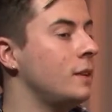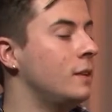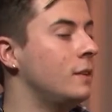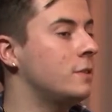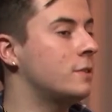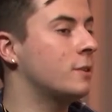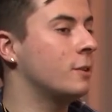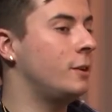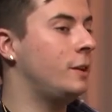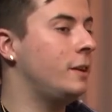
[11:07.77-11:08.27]

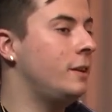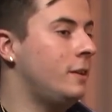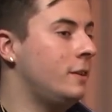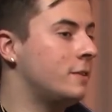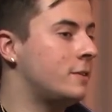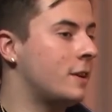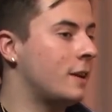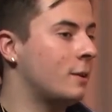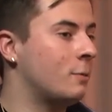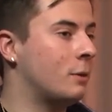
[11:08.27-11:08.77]
So he didn't
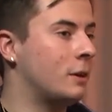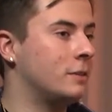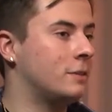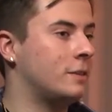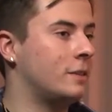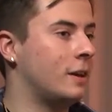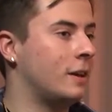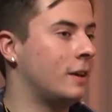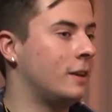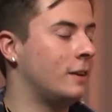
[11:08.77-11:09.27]
take well to
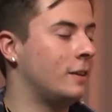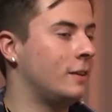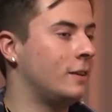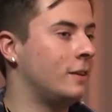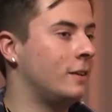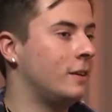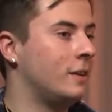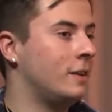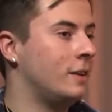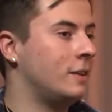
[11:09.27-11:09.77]
that. And
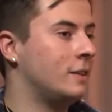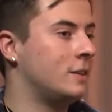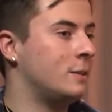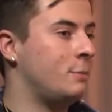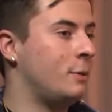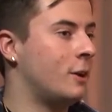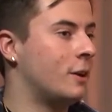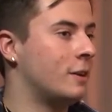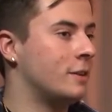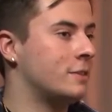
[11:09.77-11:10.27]
to
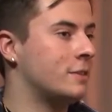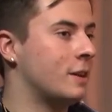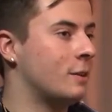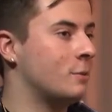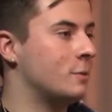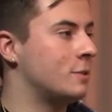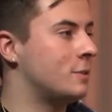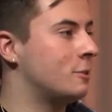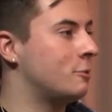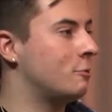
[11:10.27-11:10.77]
be honest, I
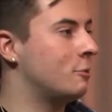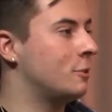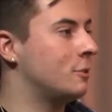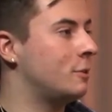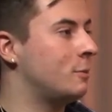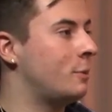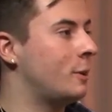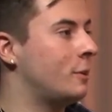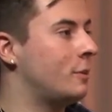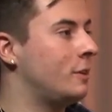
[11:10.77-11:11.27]
wasn't thrilled
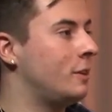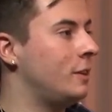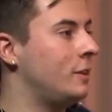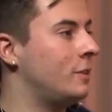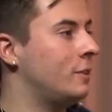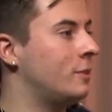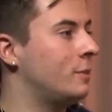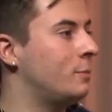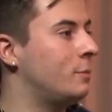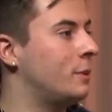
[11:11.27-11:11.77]
about it
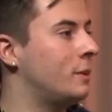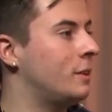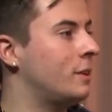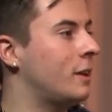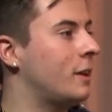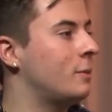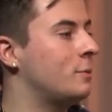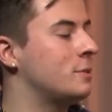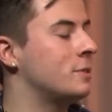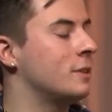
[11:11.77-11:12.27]
either. But
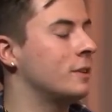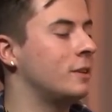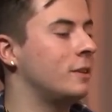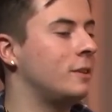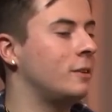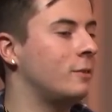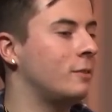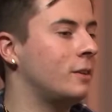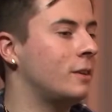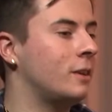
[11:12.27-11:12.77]
I was like, you
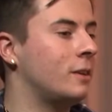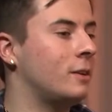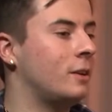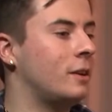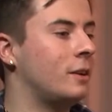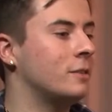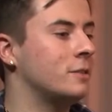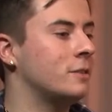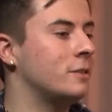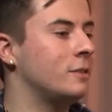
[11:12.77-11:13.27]
know what,
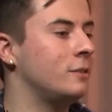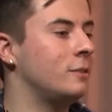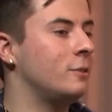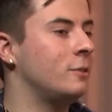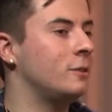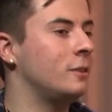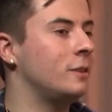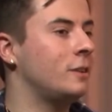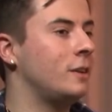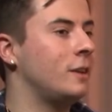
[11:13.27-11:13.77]
I'll still do
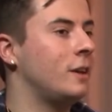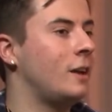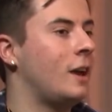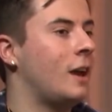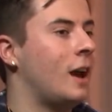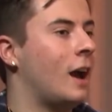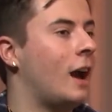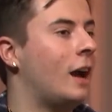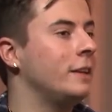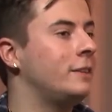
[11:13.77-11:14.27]
it.
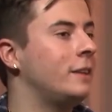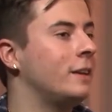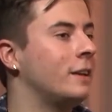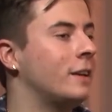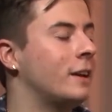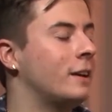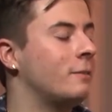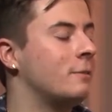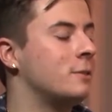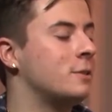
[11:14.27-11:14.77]
I think
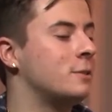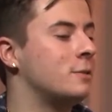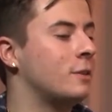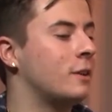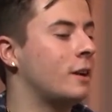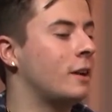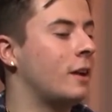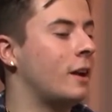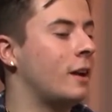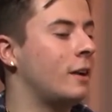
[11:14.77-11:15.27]

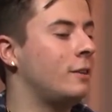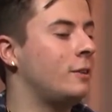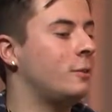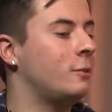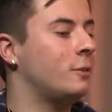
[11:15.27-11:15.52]
I do